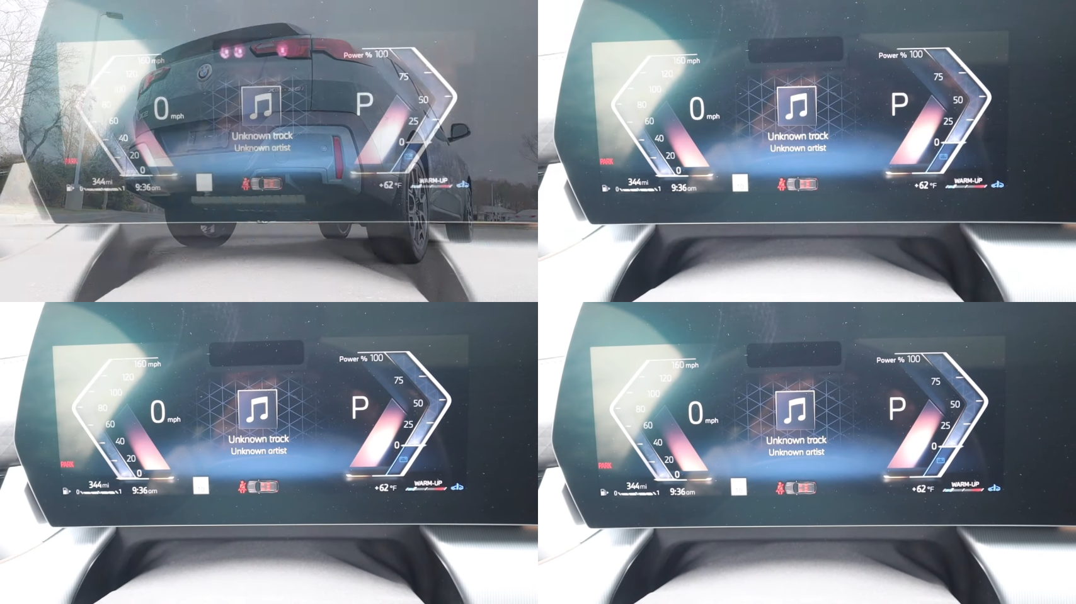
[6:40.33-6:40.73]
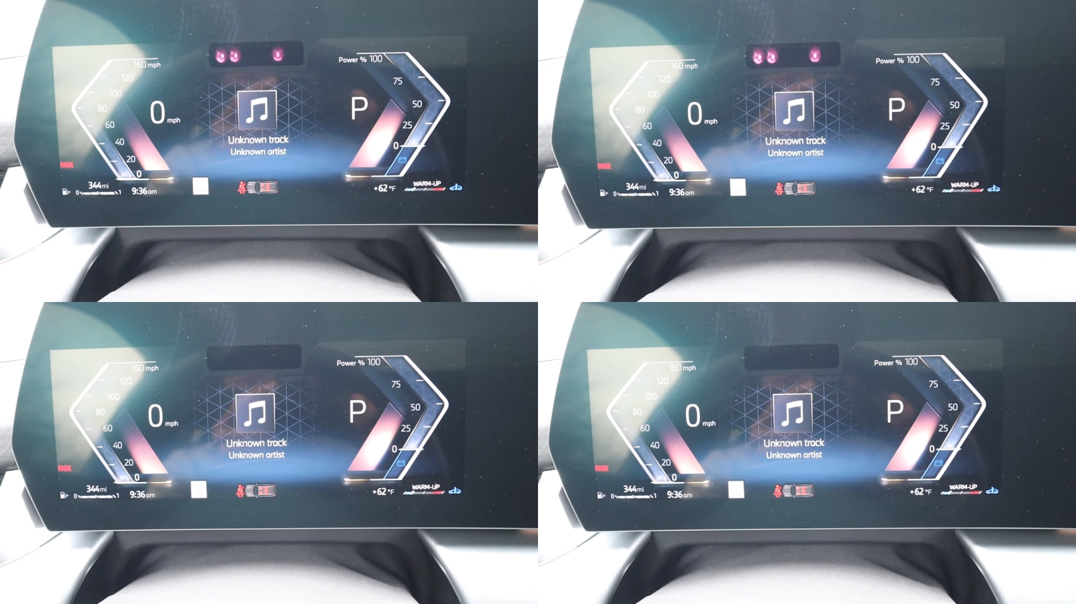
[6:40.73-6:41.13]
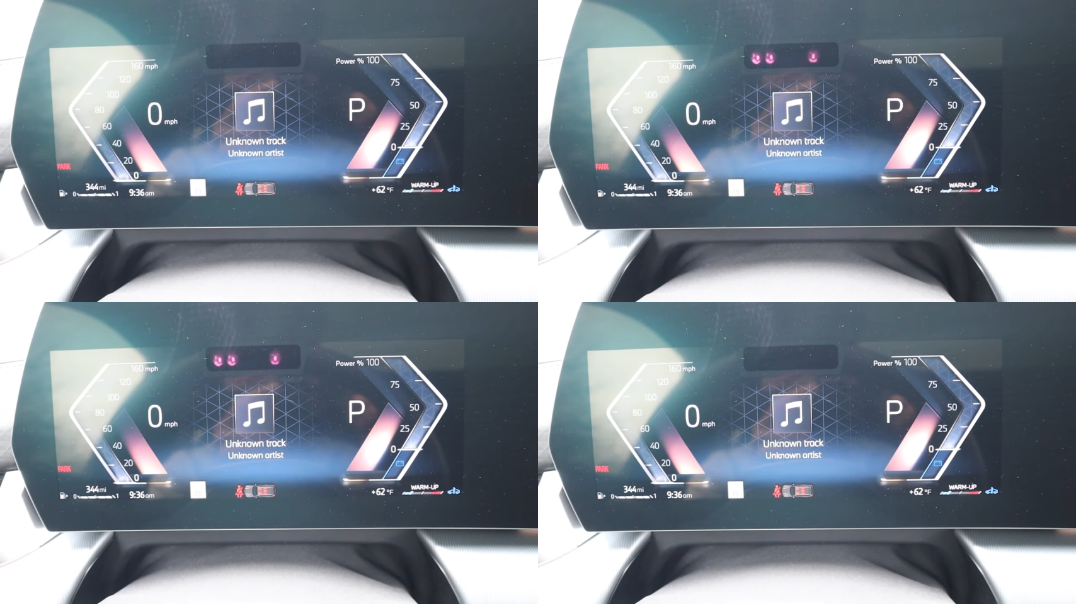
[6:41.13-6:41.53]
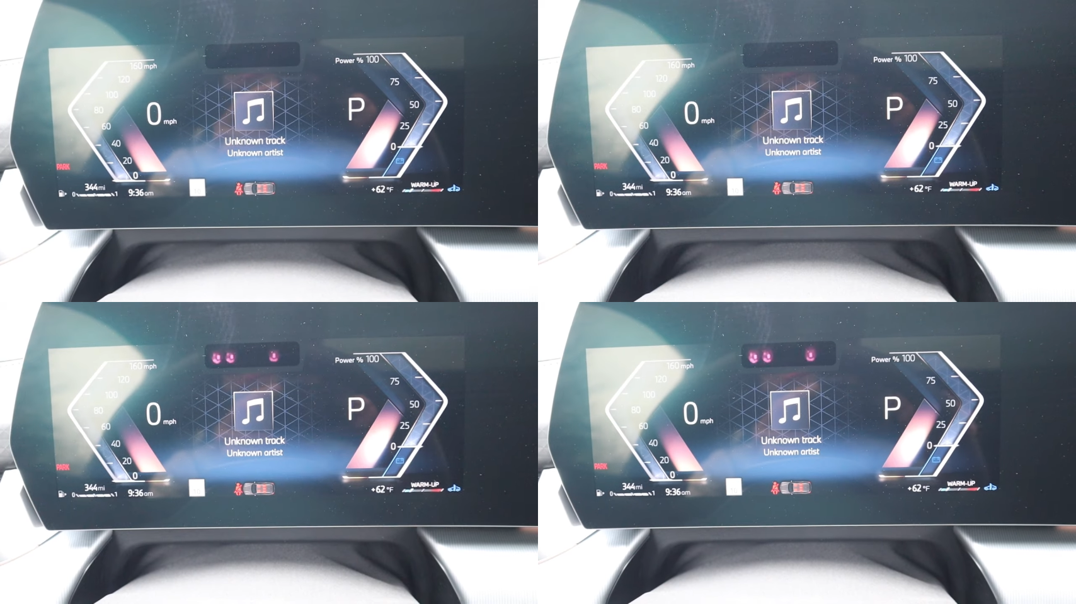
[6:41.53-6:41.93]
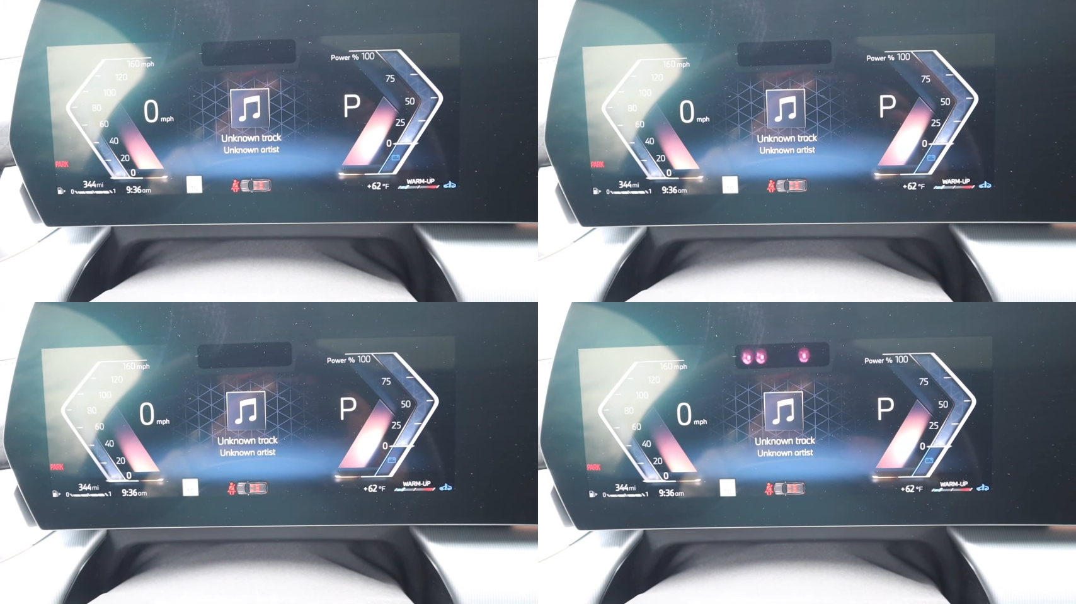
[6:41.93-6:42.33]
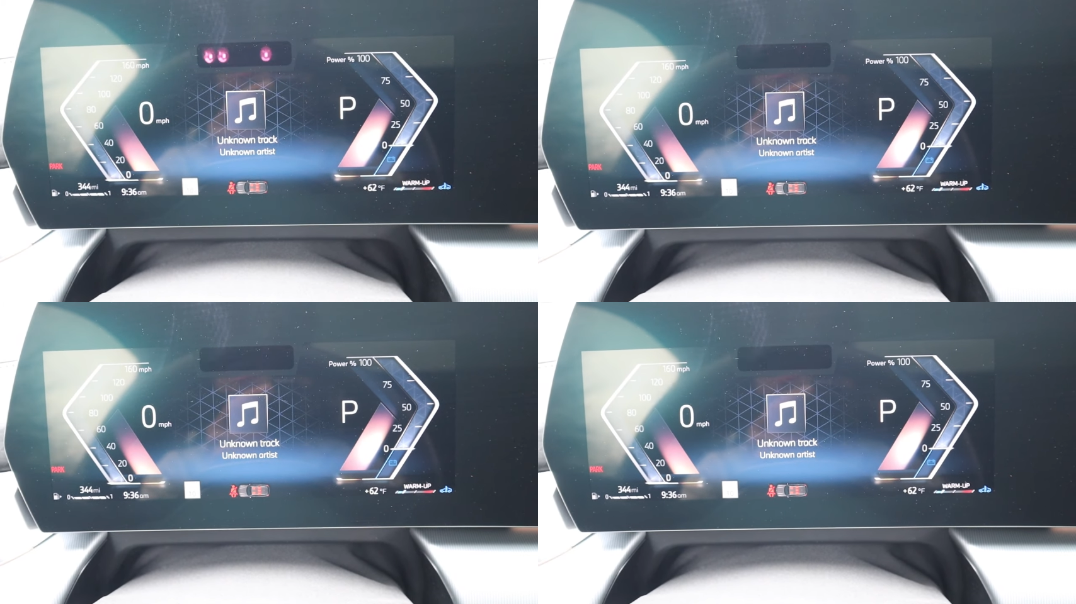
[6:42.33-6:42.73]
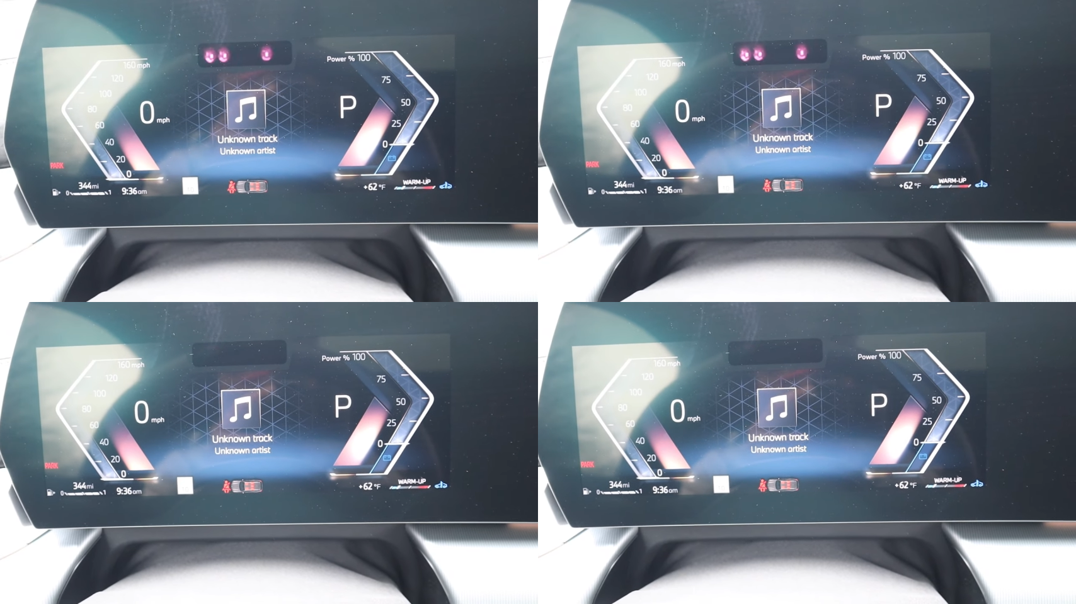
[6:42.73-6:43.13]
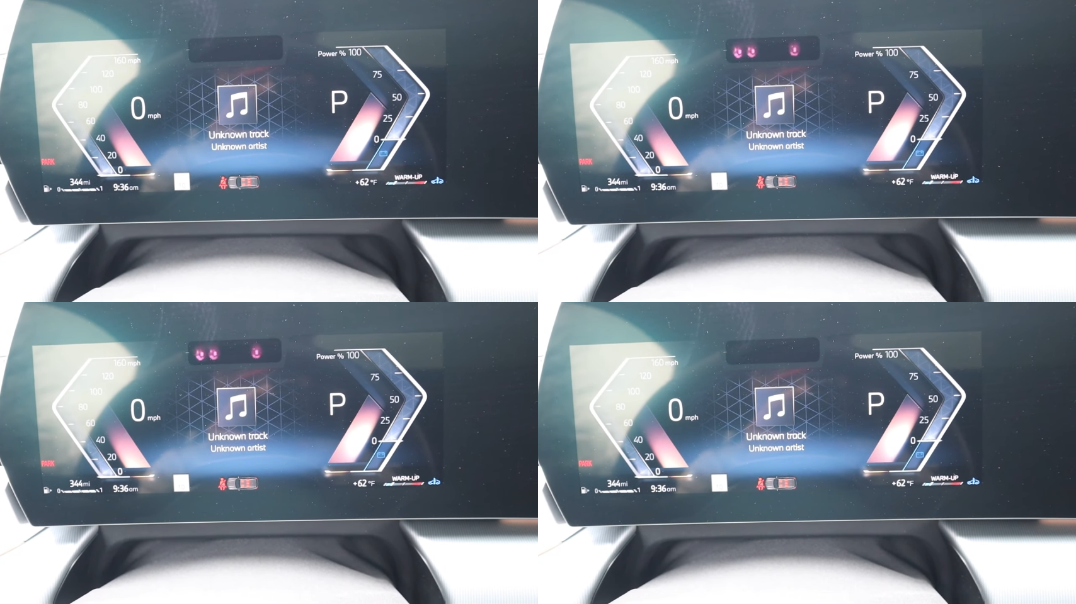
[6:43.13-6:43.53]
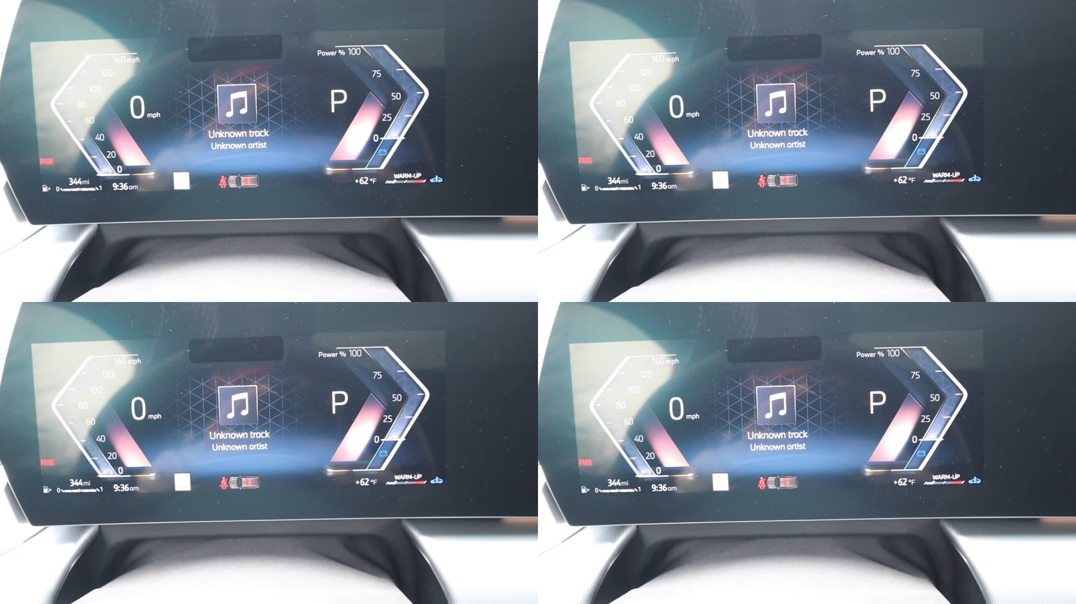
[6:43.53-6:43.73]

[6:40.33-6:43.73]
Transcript: [unreadable: no face in view]